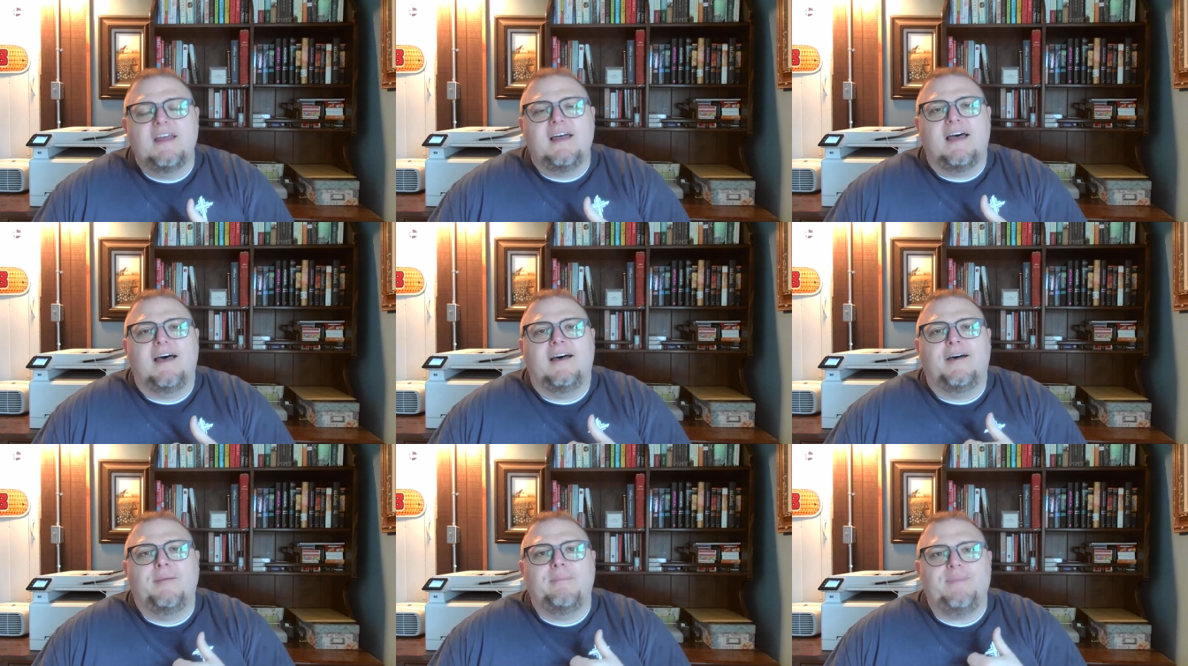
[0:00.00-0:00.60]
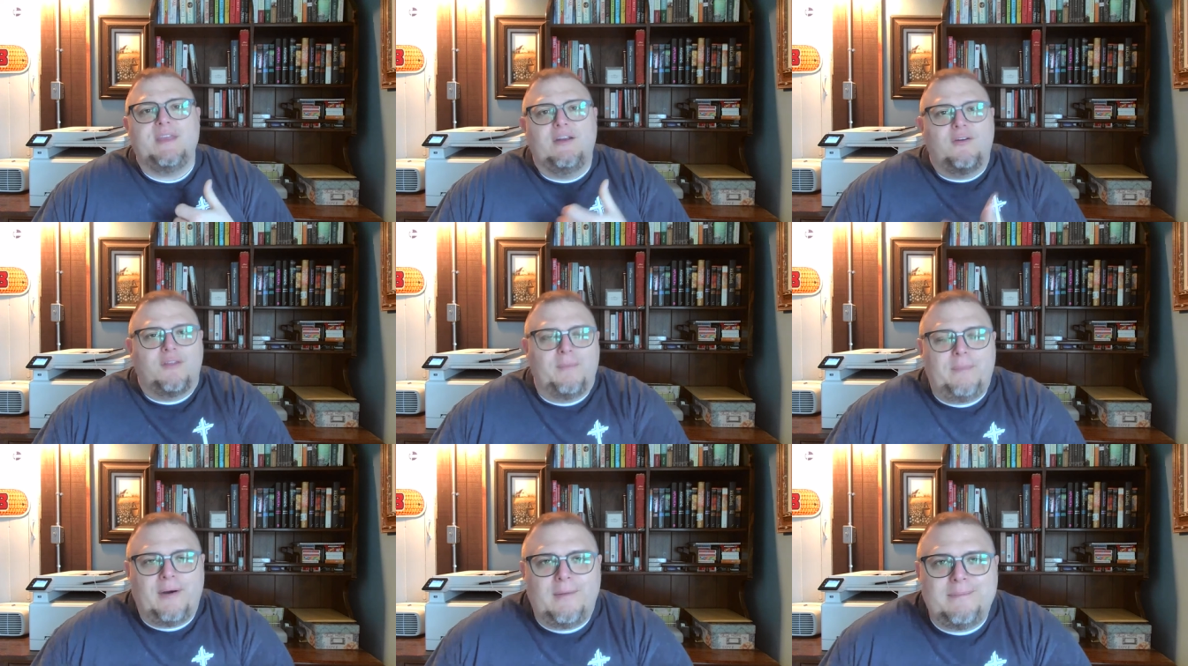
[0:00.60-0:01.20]
Um, you know, the
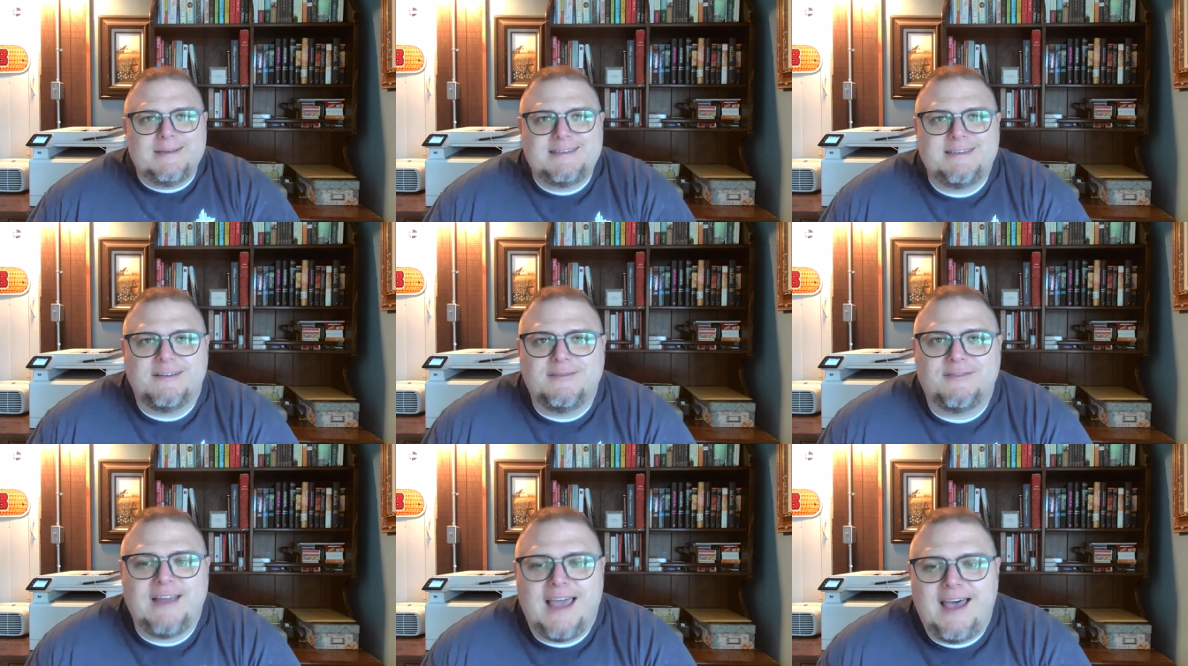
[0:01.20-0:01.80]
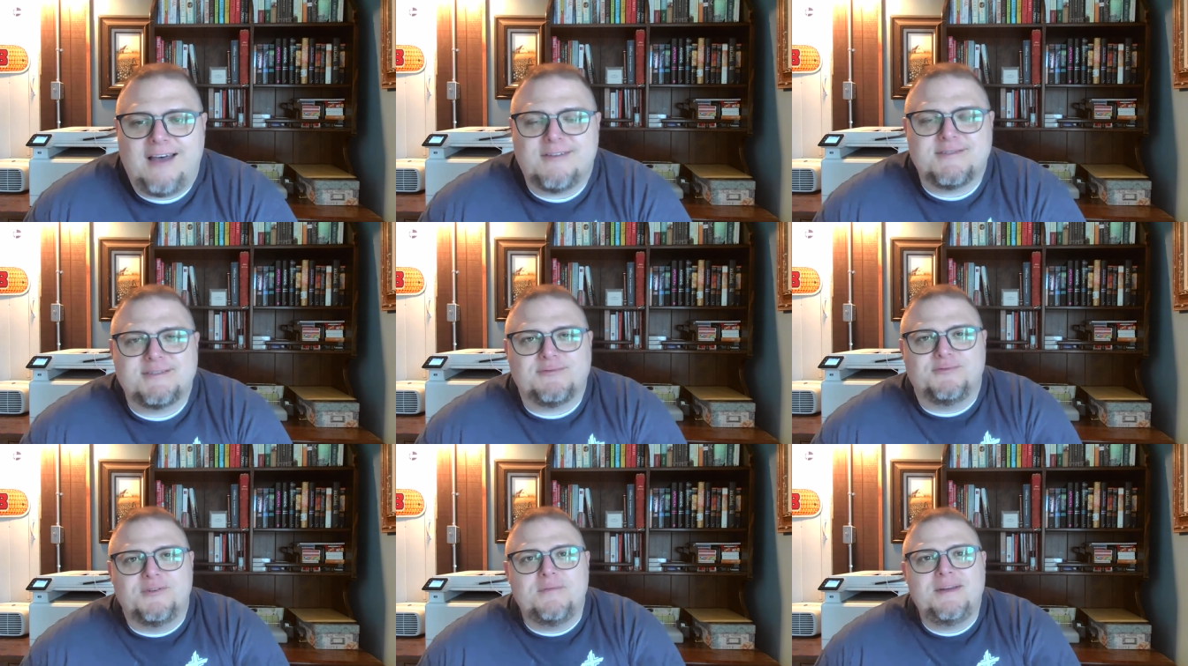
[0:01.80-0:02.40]
purpose of
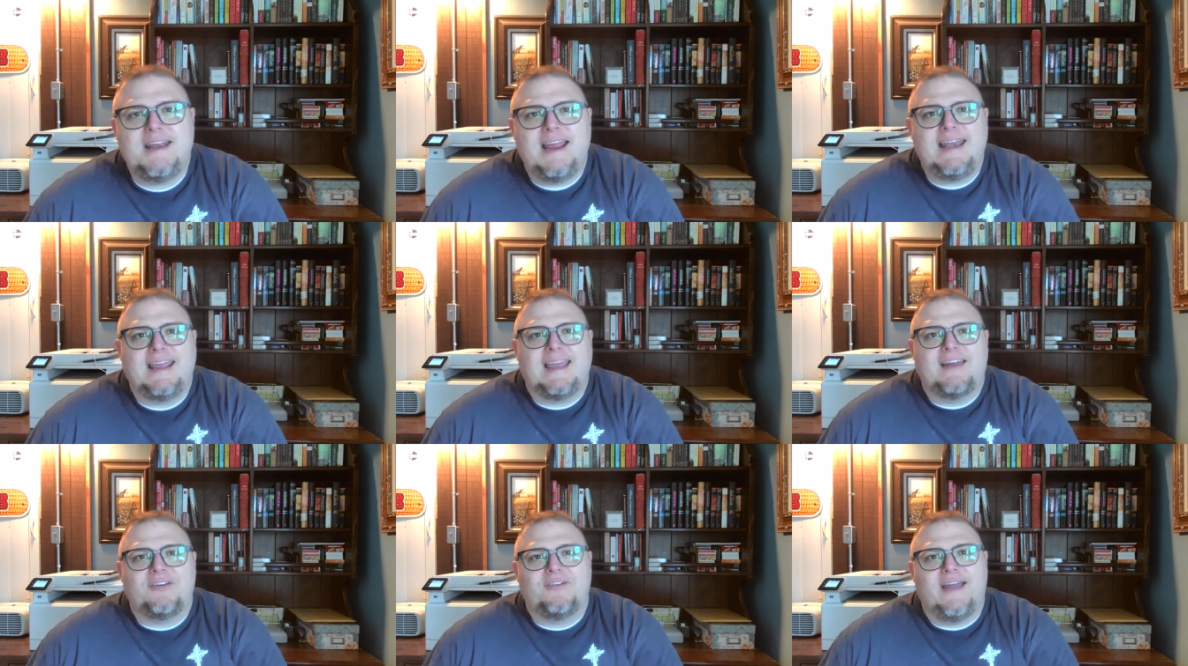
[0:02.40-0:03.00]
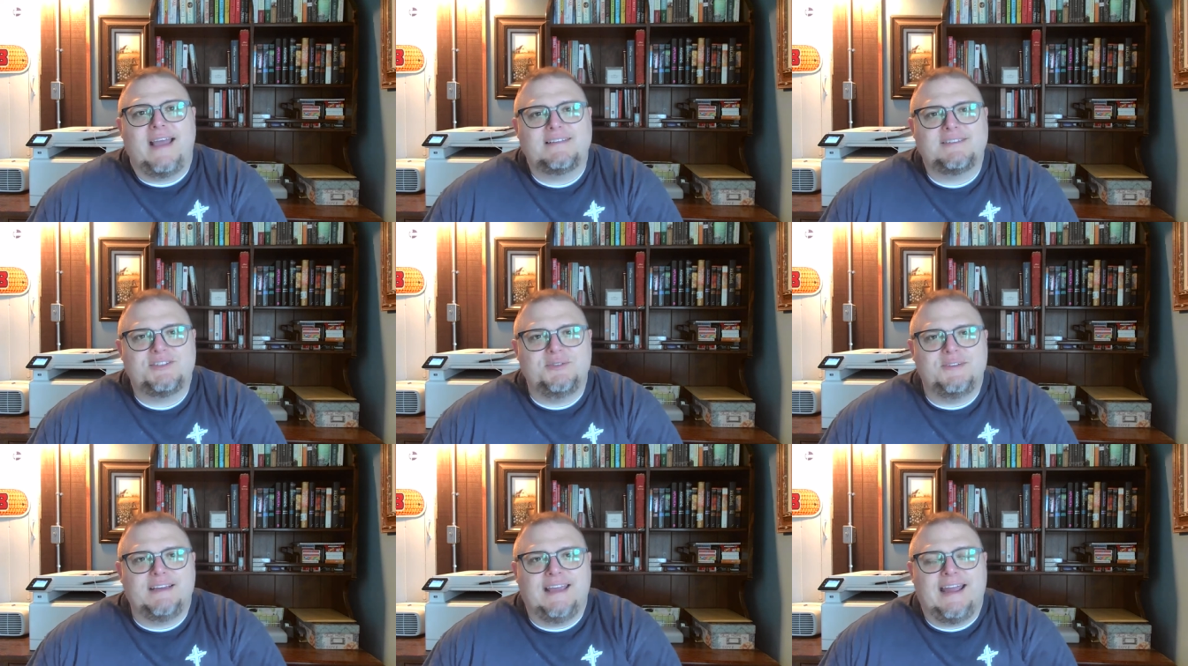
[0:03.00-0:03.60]
cows ruminating on grass,
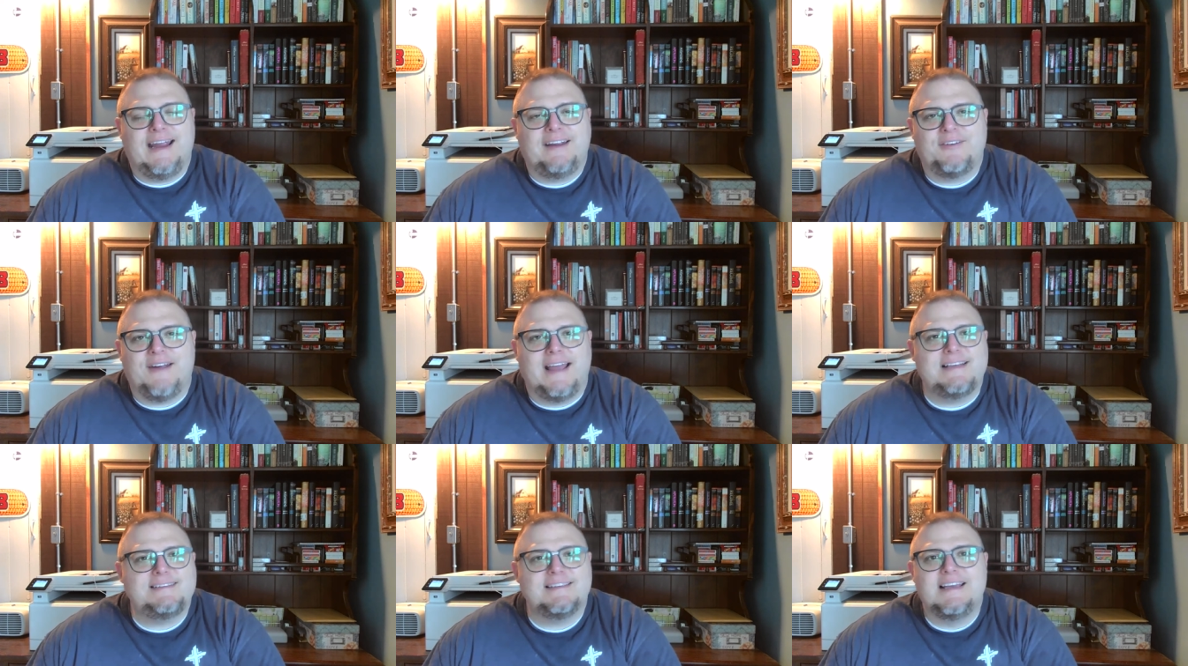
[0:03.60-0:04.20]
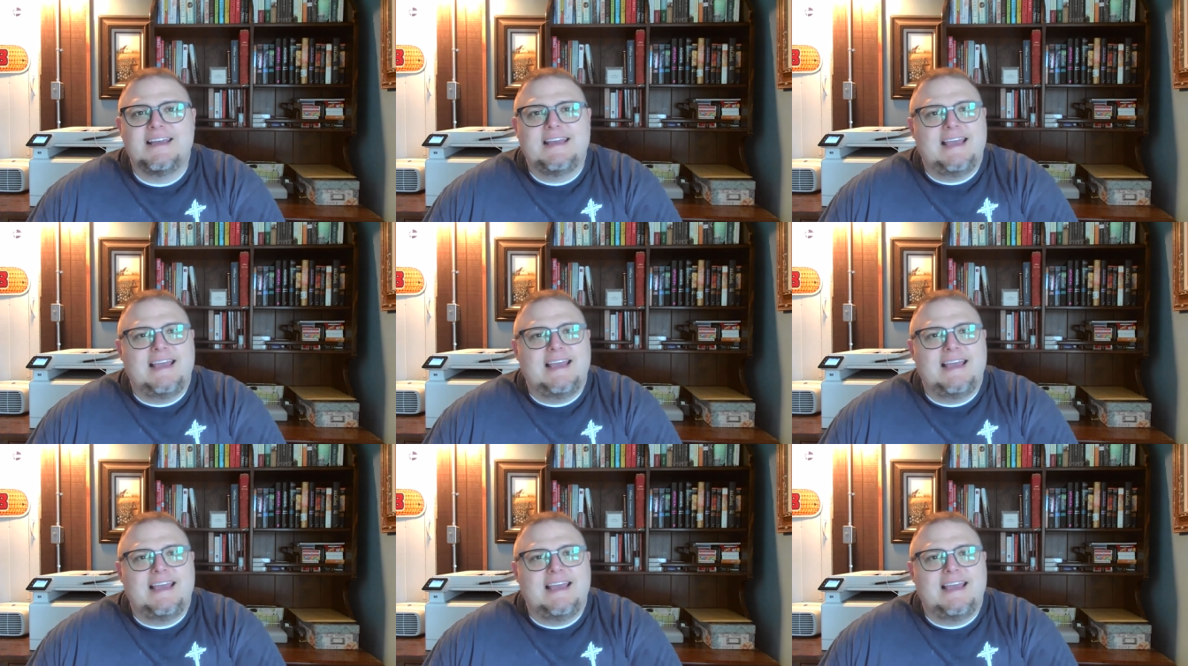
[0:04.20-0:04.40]
chewing grass,